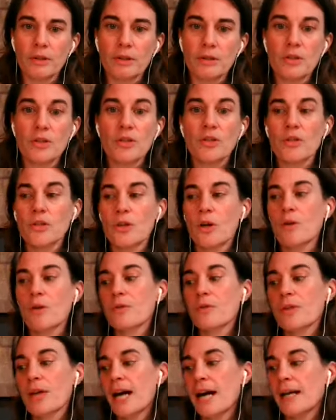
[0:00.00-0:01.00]
so
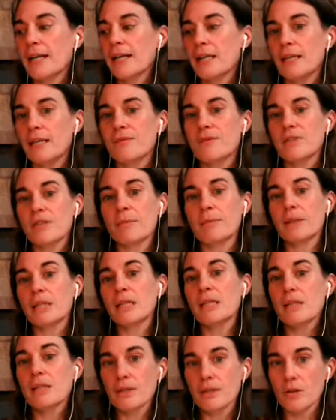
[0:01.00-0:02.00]
that if somebody
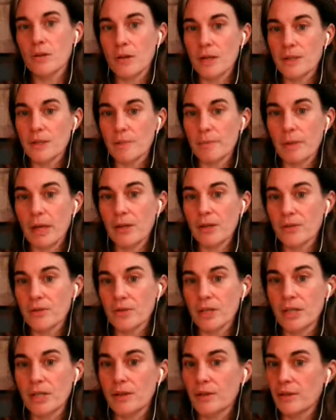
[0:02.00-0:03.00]
does cross a
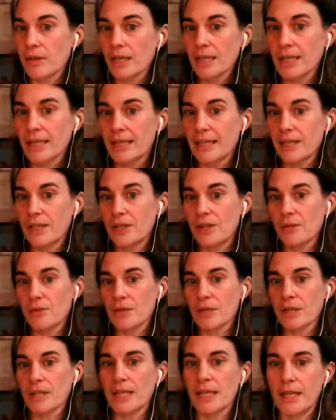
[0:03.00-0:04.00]
boundary, they're not going to hit you,
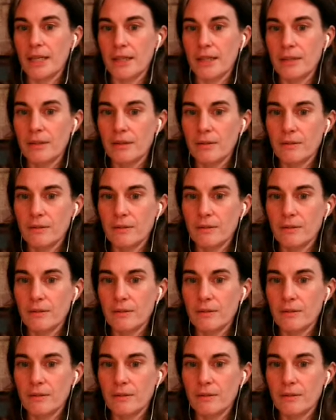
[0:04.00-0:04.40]
they're going to hit